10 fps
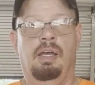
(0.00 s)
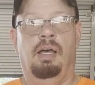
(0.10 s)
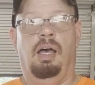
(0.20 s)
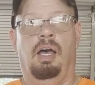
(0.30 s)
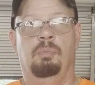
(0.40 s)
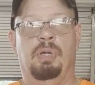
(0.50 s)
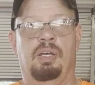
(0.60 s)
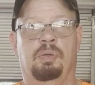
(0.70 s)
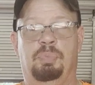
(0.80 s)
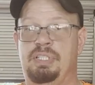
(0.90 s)

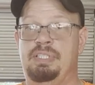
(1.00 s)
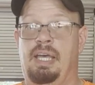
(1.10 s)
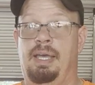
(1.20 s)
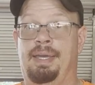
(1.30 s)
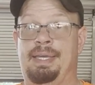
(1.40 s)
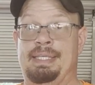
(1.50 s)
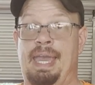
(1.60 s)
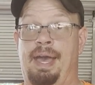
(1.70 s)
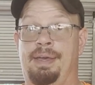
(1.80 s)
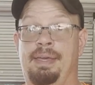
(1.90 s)

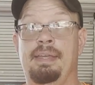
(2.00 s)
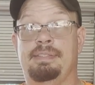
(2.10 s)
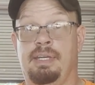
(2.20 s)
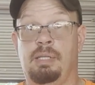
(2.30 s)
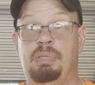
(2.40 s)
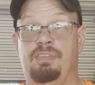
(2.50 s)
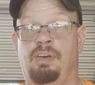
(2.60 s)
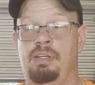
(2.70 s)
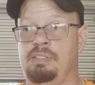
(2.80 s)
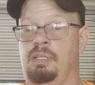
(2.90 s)
Yeah, it's going to be
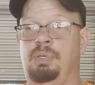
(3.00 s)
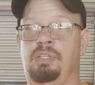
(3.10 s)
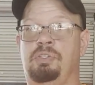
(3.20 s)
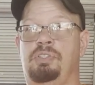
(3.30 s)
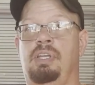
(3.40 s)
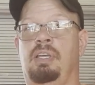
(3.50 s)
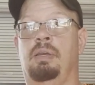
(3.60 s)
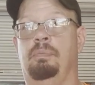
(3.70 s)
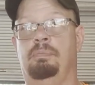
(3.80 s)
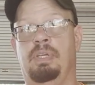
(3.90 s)
fun. It's going to be interesting.
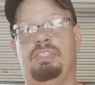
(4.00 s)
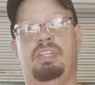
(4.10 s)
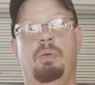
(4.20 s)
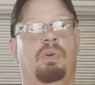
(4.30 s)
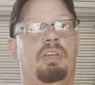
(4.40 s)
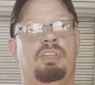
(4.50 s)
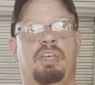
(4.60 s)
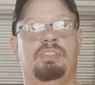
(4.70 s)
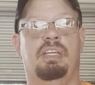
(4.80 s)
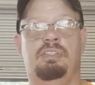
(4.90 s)
But
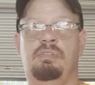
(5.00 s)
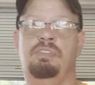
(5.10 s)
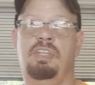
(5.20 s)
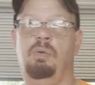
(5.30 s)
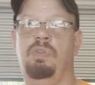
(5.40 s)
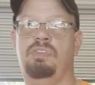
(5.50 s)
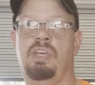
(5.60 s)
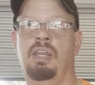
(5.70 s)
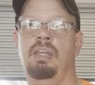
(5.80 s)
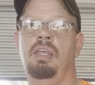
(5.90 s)
stay tuned. Stay with us
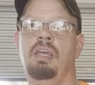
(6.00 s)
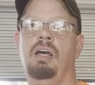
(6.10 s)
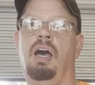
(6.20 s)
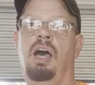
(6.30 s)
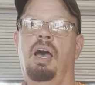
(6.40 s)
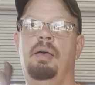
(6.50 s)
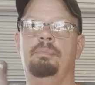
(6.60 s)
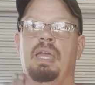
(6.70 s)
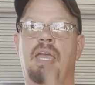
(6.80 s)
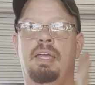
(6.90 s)
on it.
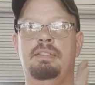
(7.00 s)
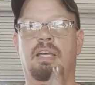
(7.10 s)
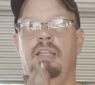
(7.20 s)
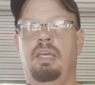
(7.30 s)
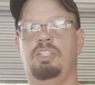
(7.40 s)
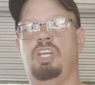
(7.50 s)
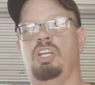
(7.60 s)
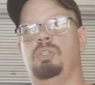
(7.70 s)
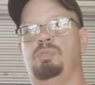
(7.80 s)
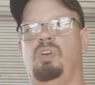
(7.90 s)
And like, share,
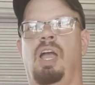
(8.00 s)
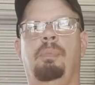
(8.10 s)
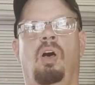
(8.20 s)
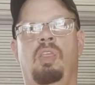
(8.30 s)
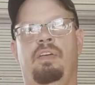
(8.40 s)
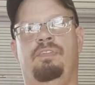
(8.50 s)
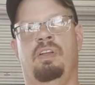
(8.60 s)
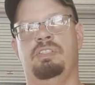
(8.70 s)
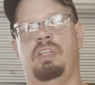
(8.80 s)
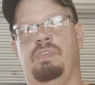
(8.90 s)
subscribe, all that
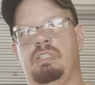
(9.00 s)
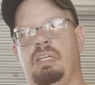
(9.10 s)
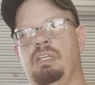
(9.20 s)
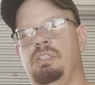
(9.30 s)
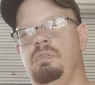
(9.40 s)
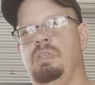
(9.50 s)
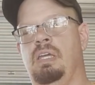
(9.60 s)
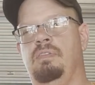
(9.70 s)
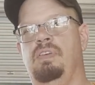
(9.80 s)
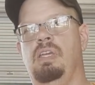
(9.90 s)
fun stuff they tell you to do at the
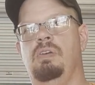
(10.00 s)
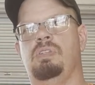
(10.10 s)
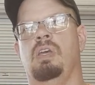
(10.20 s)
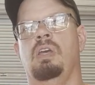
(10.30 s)
end of videos.